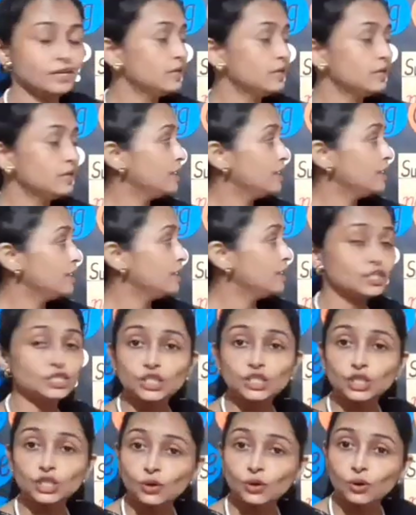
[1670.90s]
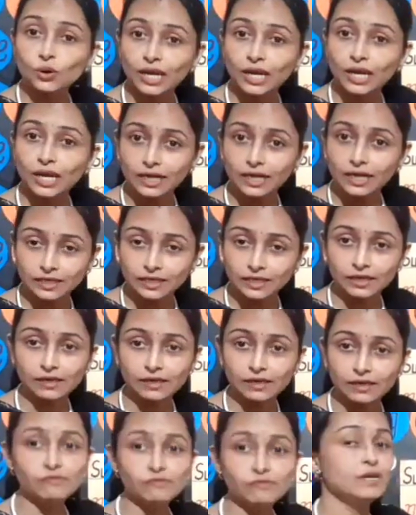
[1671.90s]
Is it interrogative?
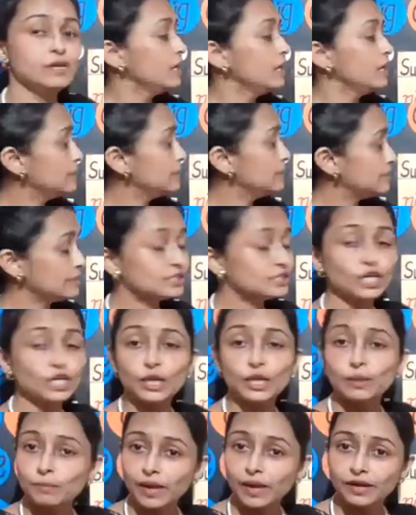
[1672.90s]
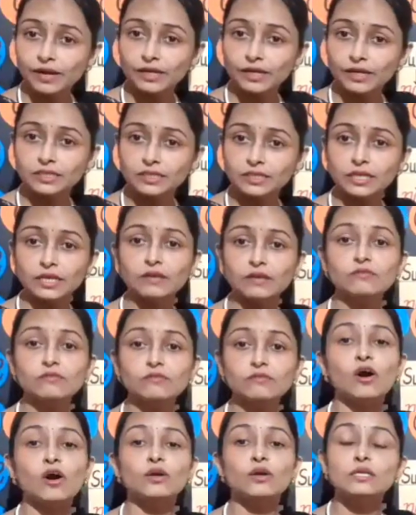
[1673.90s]
Is it imperative?
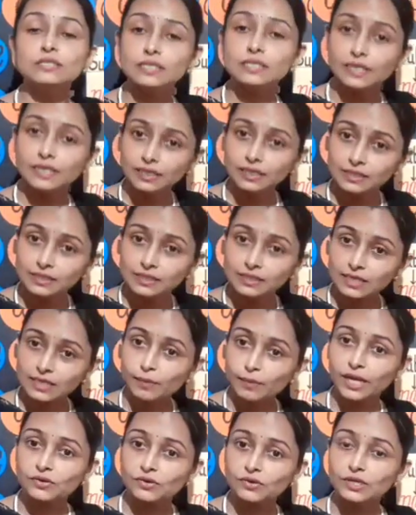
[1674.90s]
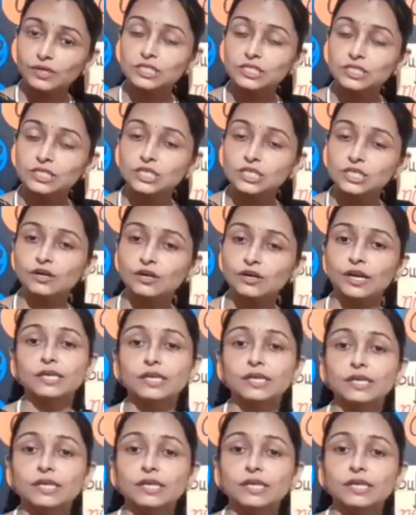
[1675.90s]
Or is it exclamatory, children?